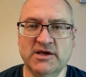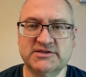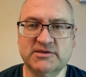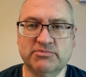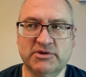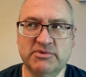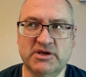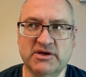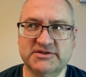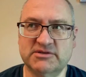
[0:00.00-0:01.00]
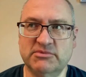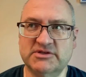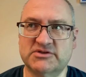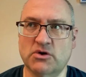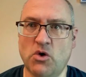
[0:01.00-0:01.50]
simply because it
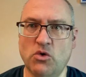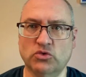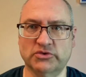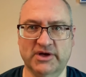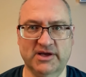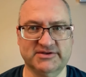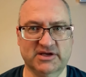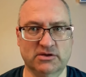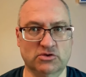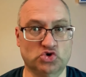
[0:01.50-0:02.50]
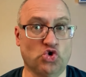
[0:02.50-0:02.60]
means to hold as in